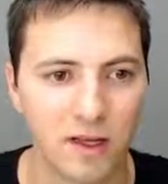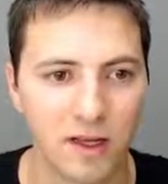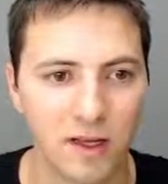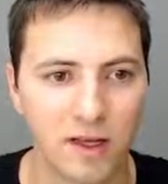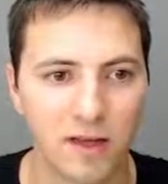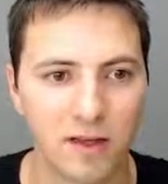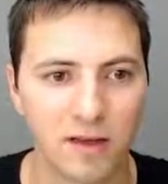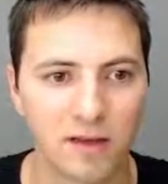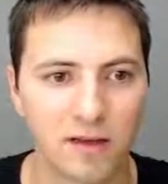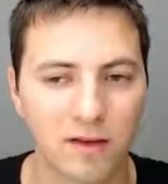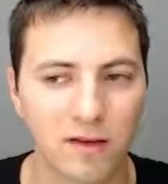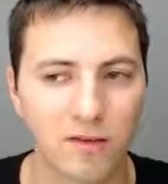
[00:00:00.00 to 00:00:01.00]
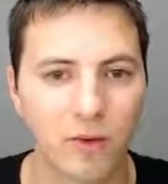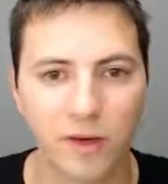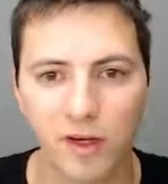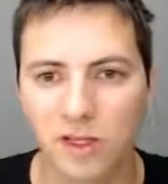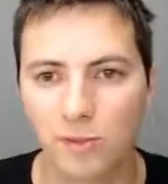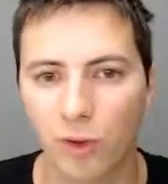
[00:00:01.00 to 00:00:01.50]
And for the
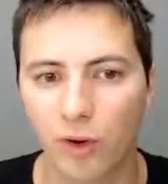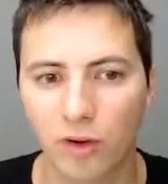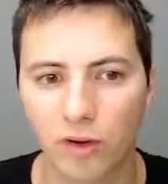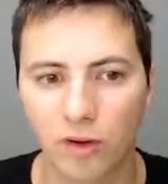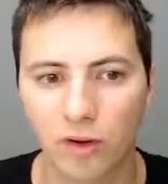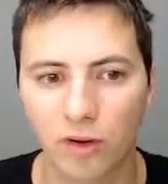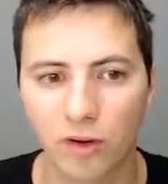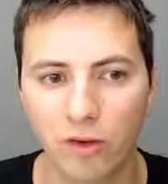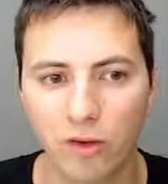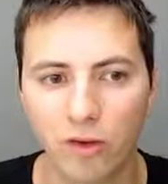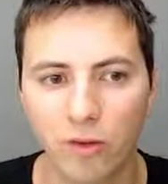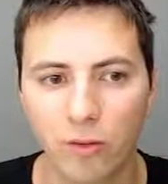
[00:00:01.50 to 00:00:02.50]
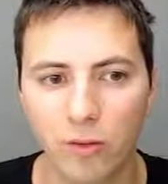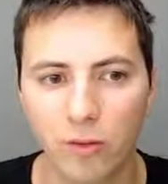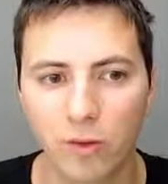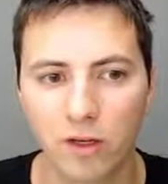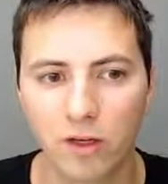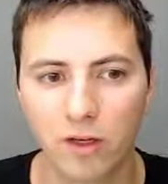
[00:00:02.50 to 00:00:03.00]
dashboard, you
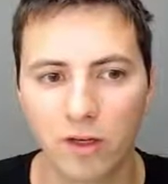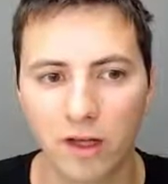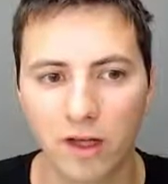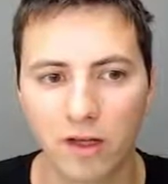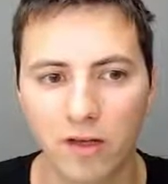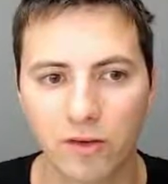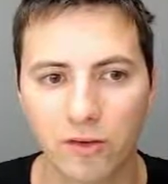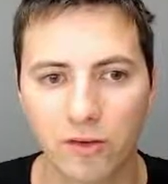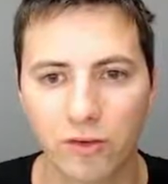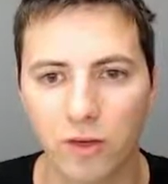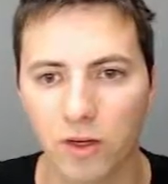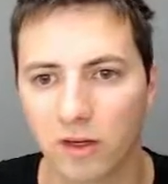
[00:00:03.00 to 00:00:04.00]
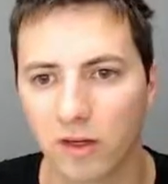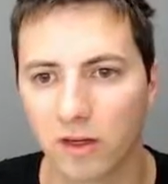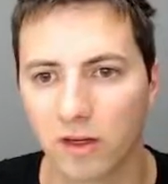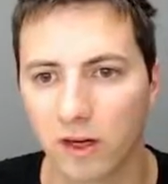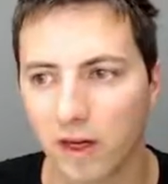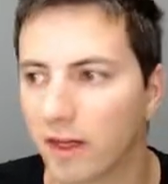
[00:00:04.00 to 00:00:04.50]
wouldn't like
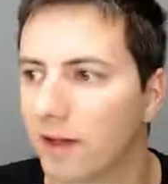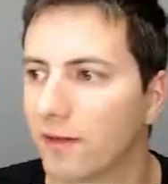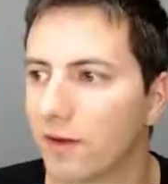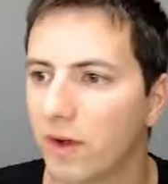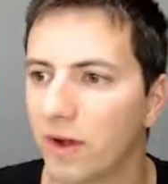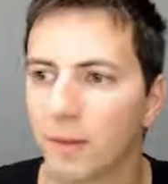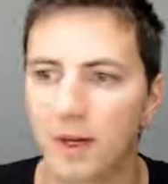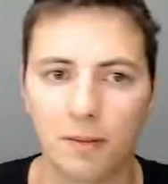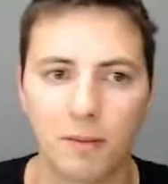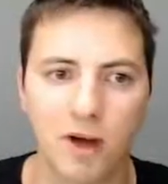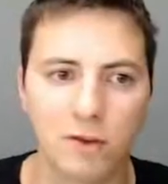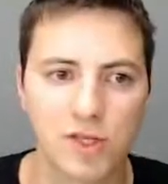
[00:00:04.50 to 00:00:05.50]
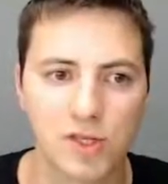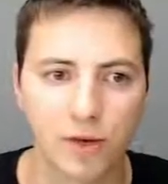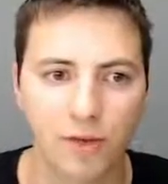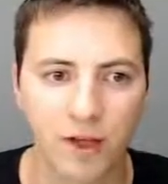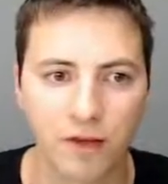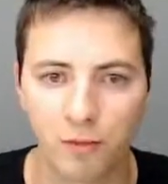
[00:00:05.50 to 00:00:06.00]
to click everything with the mouse. So
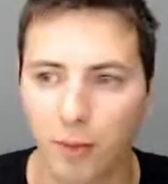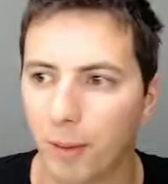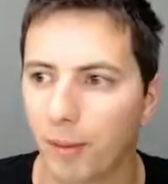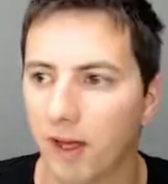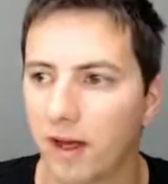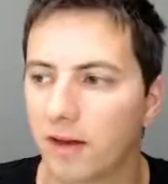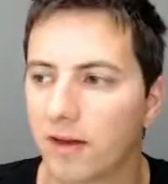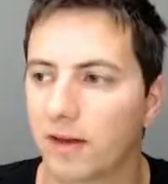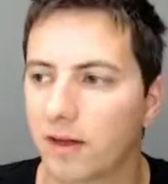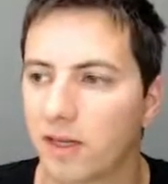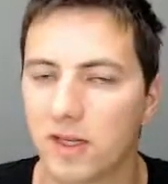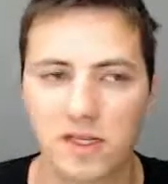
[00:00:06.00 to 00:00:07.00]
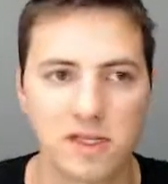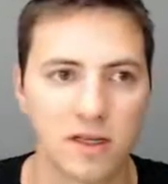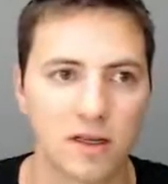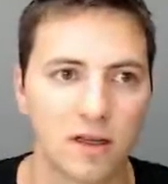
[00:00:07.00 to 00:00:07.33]
we have prepared this